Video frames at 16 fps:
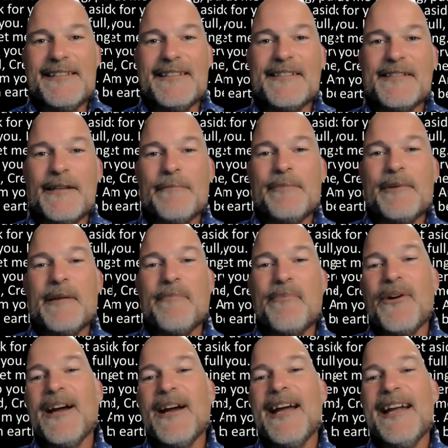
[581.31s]
to
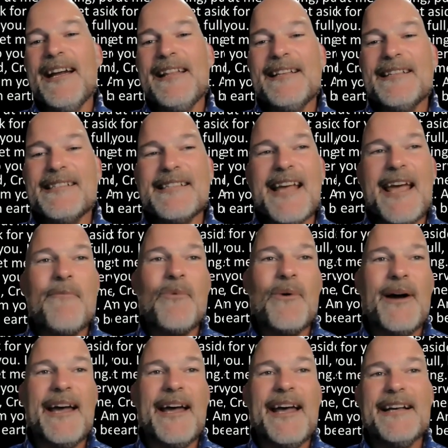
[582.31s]
simply pray in the
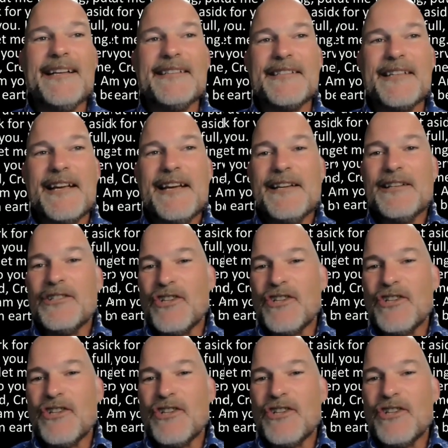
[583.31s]
same way as